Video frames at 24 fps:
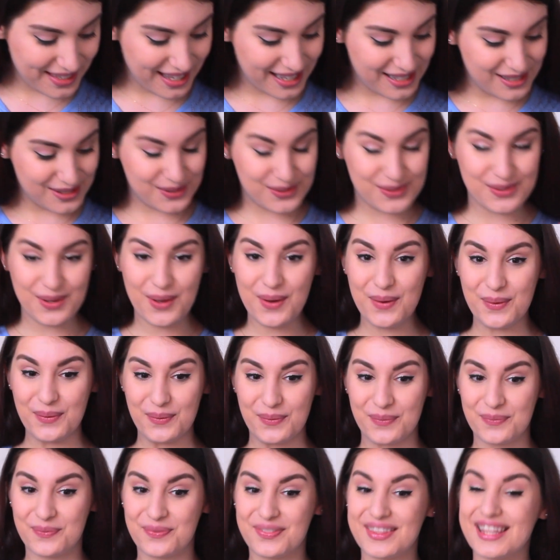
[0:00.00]

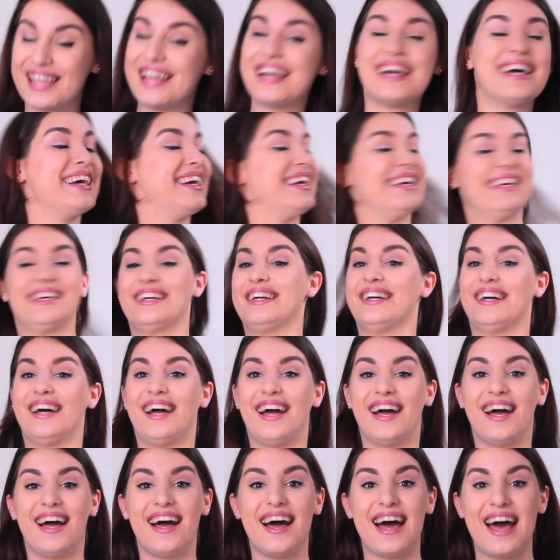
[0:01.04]
so
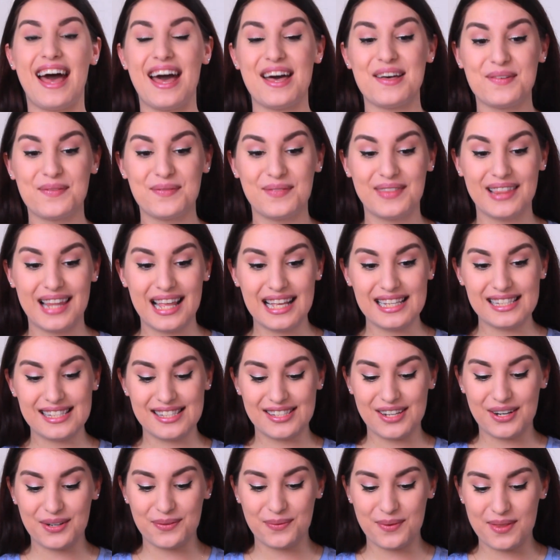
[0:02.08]
let's
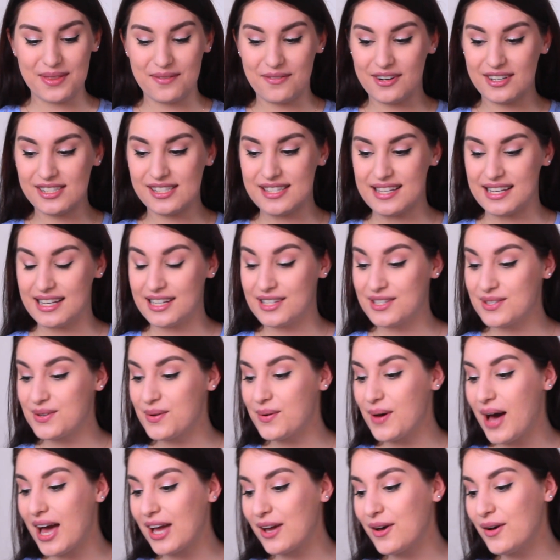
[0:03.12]
start with the first thing. So
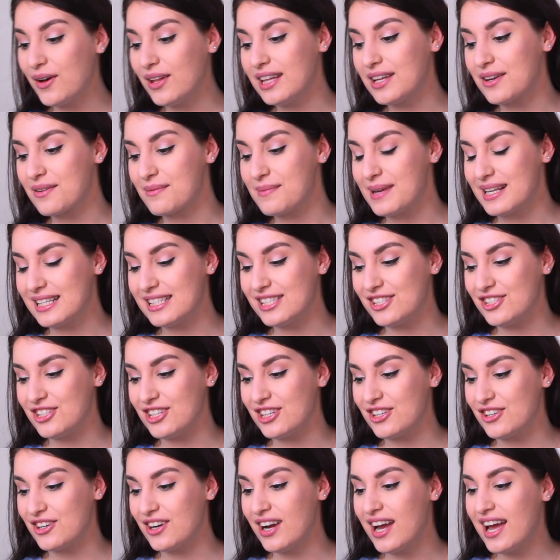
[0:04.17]
I got a little message
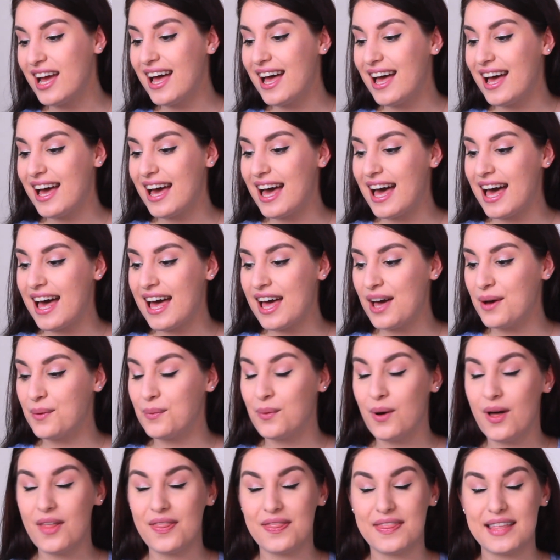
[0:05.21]
here.
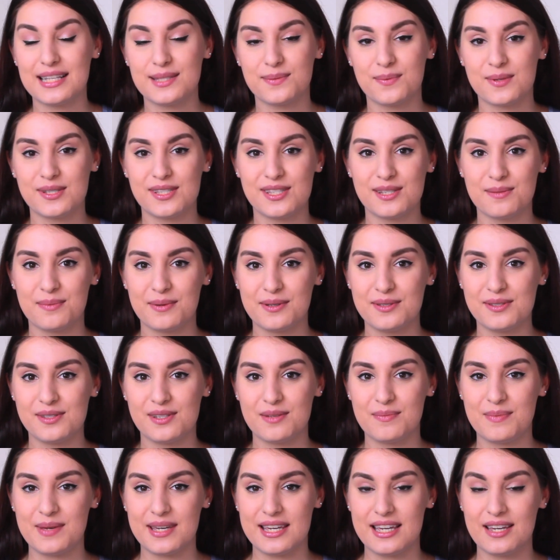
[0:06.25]
What this was supposed to
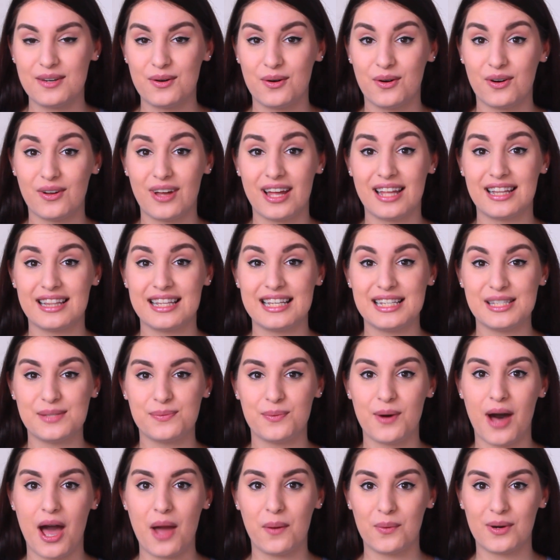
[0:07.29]
be, or at least
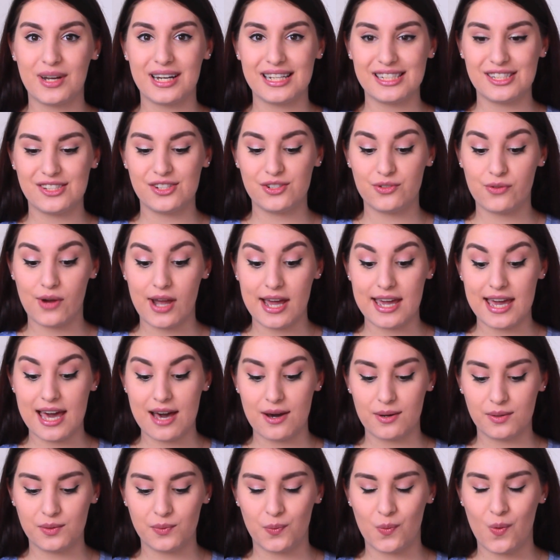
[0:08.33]
what I wanted to try
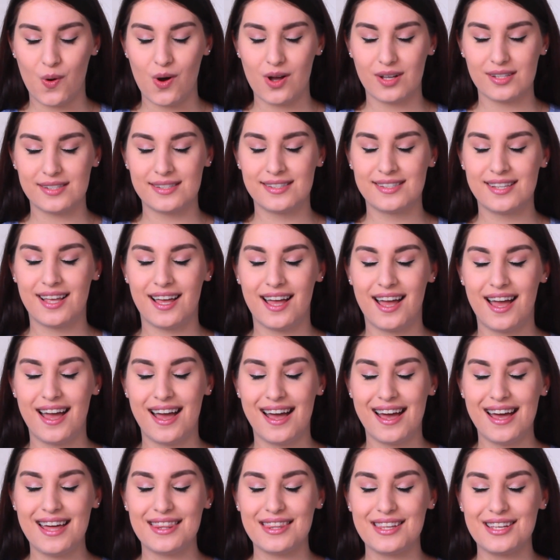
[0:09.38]
out, was
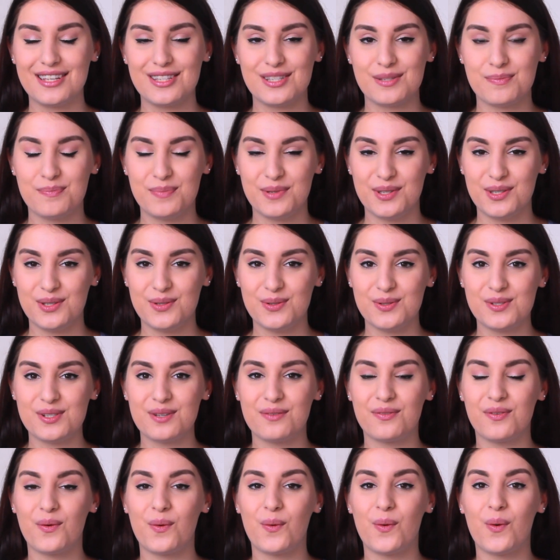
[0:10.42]
this
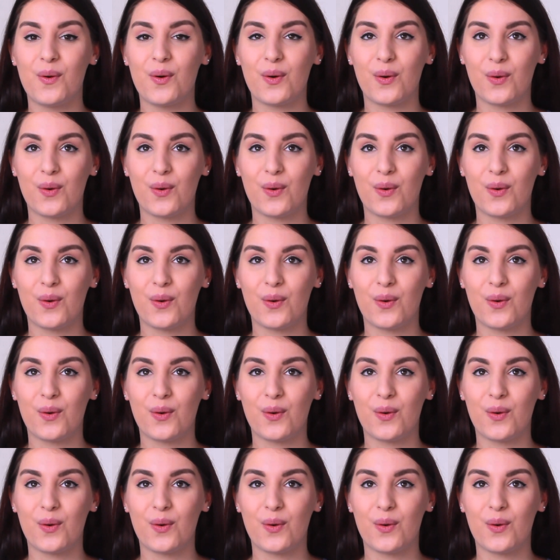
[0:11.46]
beautiful